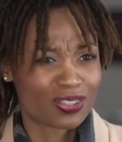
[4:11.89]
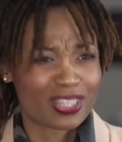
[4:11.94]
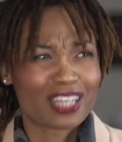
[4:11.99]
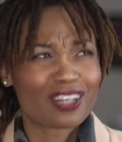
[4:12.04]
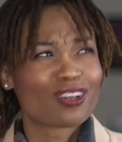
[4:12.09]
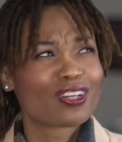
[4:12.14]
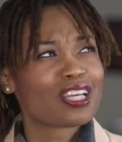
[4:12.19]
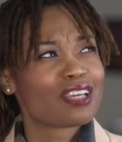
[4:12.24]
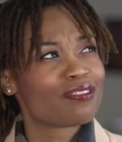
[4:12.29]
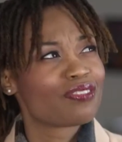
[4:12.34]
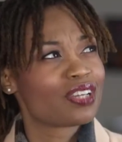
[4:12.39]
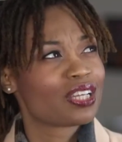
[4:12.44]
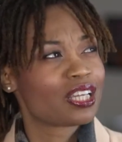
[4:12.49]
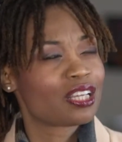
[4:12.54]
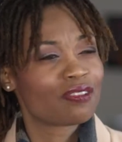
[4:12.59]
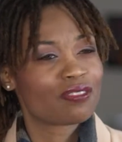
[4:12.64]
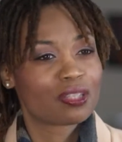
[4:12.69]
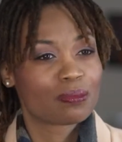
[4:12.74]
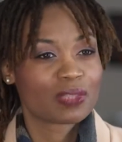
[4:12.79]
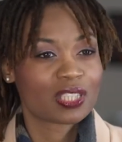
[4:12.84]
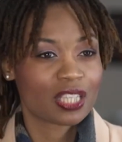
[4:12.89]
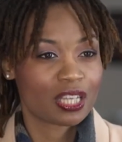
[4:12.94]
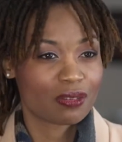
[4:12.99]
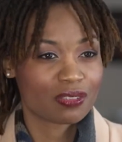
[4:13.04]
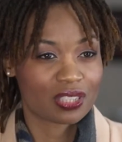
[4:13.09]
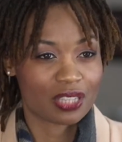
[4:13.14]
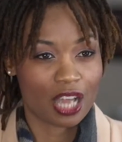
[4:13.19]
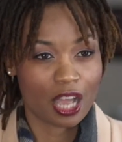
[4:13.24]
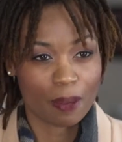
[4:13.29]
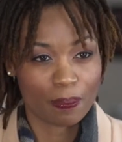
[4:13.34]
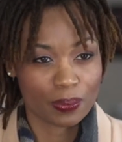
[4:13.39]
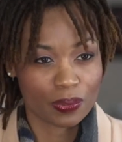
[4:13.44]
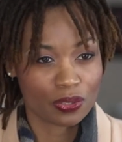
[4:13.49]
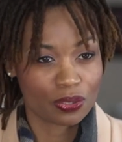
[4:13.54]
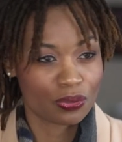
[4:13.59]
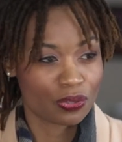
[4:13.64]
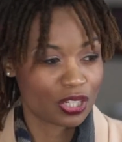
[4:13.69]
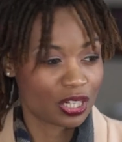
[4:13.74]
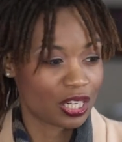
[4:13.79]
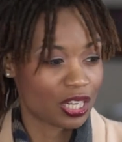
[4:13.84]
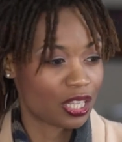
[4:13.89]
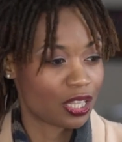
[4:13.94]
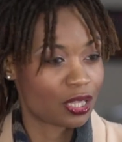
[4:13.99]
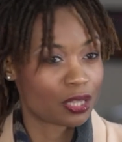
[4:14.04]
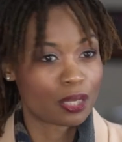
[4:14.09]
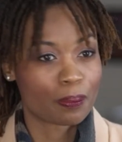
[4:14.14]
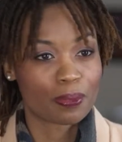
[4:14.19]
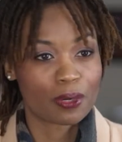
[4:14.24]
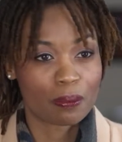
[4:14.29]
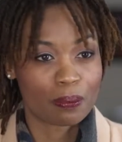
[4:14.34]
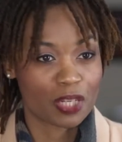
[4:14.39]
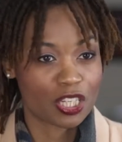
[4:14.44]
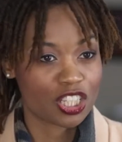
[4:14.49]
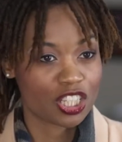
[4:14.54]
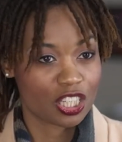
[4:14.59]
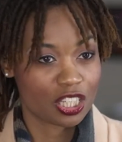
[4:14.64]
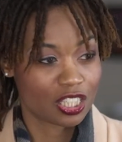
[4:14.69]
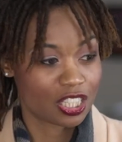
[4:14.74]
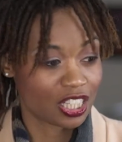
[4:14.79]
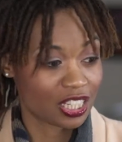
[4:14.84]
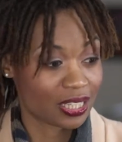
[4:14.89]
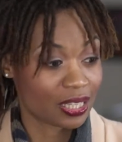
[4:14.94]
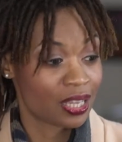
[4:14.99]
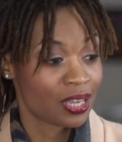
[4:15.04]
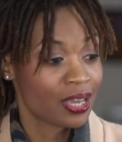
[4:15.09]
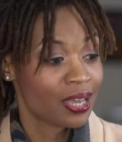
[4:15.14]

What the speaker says: They don't even give themselves the opportunity and the permission to